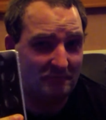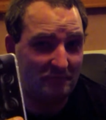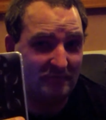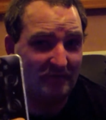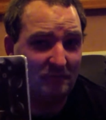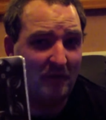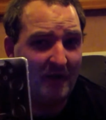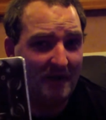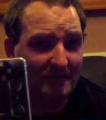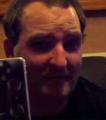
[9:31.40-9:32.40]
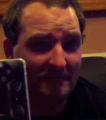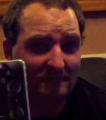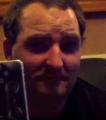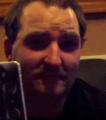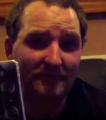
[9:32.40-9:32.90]
which is quite handy.
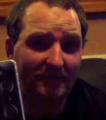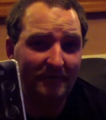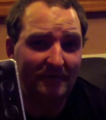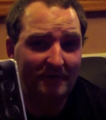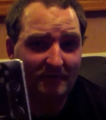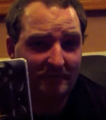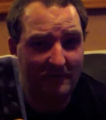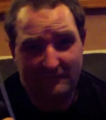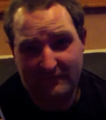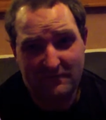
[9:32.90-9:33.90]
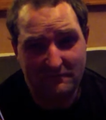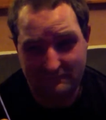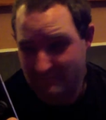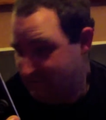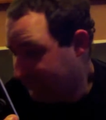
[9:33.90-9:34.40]
So if I
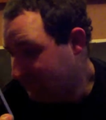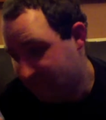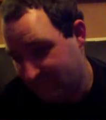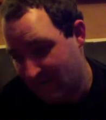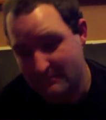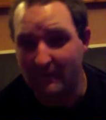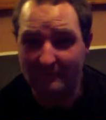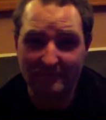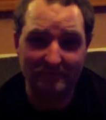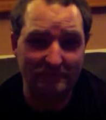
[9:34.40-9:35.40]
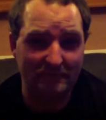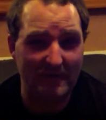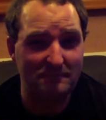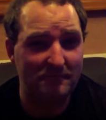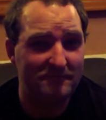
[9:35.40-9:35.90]
do forget my digital
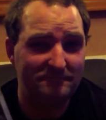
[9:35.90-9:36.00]
camera,